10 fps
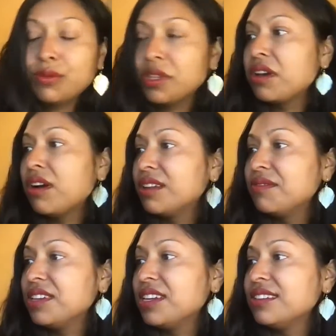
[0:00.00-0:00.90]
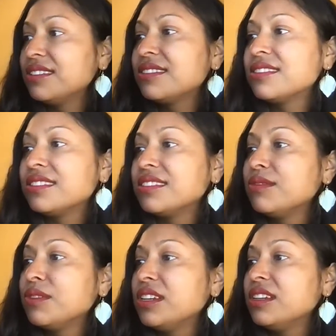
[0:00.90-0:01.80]
with confidence.
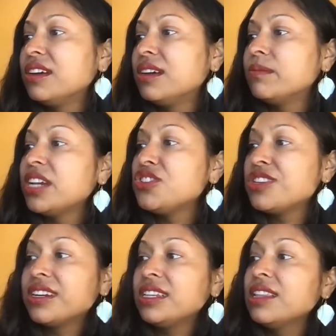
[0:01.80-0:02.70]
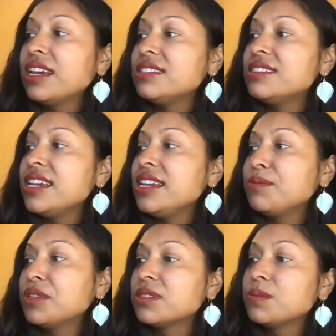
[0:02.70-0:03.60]
I share enlightened dating
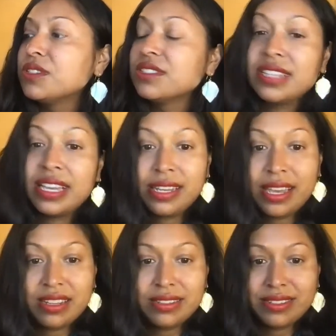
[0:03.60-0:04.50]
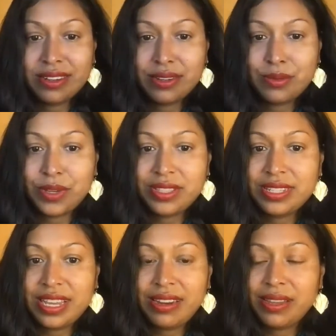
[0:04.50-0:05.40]
principles and getting started with
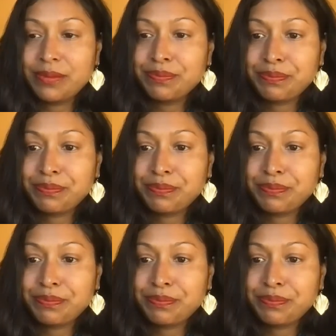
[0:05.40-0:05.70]
dating.